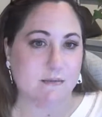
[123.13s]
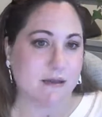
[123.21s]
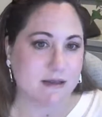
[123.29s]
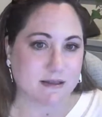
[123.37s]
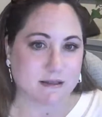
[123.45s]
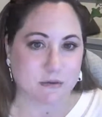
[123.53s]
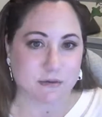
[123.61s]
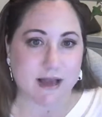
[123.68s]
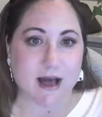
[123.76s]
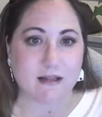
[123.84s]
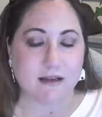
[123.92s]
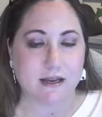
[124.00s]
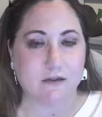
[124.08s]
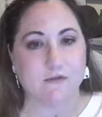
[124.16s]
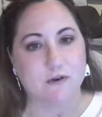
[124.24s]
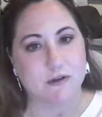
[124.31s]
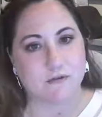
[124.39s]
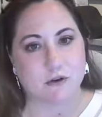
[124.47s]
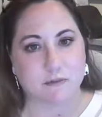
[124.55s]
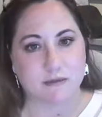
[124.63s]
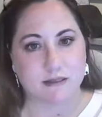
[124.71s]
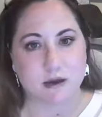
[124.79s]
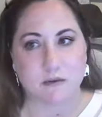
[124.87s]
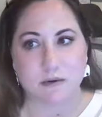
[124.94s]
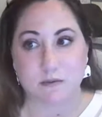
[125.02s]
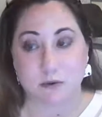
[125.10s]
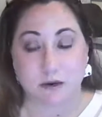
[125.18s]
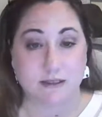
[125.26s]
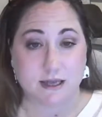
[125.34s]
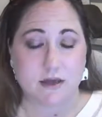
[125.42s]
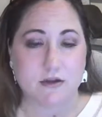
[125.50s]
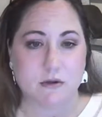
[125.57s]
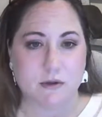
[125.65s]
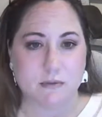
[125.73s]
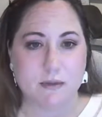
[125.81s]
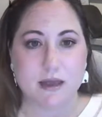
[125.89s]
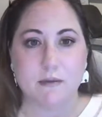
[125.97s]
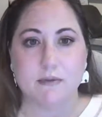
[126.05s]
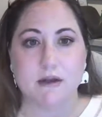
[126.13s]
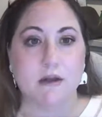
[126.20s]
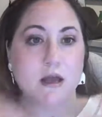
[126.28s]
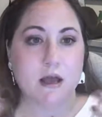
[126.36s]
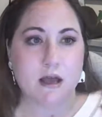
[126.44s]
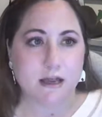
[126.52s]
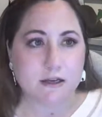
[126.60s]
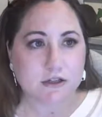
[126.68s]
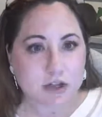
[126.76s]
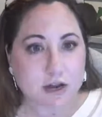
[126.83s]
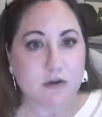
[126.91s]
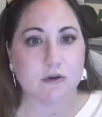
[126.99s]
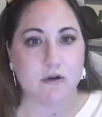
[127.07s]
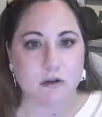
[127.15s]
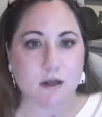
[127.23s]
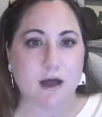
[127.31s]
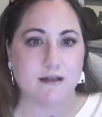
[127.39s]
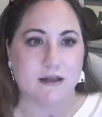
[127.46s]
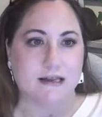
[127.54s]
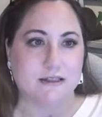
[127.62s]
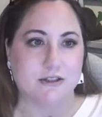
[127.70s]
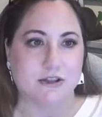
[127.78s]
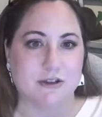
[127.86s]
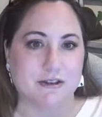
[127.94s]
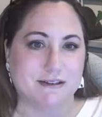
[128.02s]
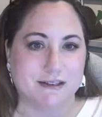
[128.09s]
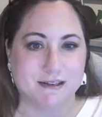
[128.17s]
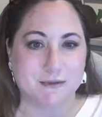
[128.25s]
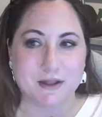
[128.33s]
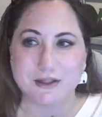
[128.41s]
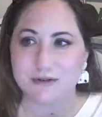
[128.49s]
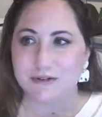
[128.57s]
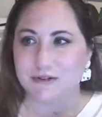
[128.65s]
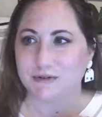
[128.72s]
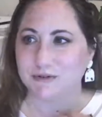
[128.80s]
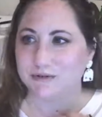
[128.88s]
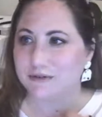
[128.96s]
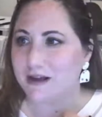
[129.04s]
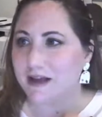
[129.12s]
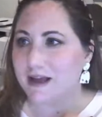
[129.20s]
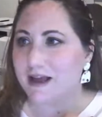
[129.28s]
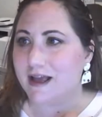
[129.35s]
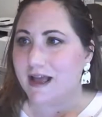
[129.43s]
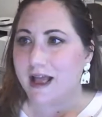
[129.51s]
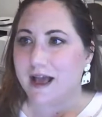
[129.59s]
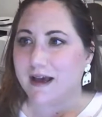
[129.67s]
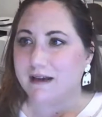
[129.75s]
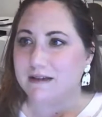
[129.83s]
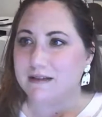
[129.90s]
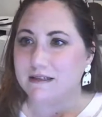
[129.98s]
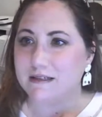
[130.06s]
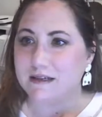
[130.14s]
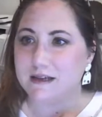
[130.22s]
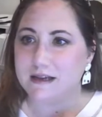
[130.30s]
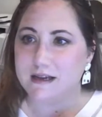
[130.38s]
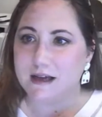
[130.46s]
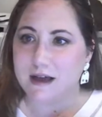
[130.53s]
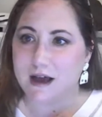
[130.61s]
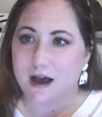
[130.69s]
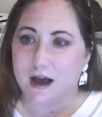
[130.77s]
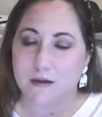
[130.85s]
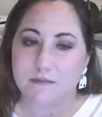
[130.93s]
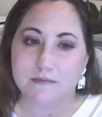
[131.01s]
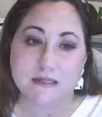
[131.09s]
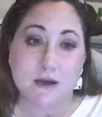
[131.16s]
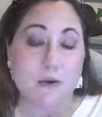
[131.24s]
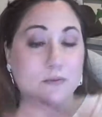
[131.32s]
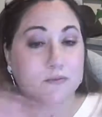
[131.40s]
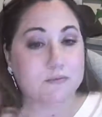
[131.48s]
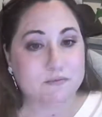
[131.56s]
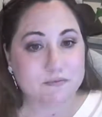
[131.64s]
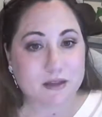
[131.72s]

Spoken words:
that make this a reality for the firms that work together with me. But in general, I like to share these things with you too. And so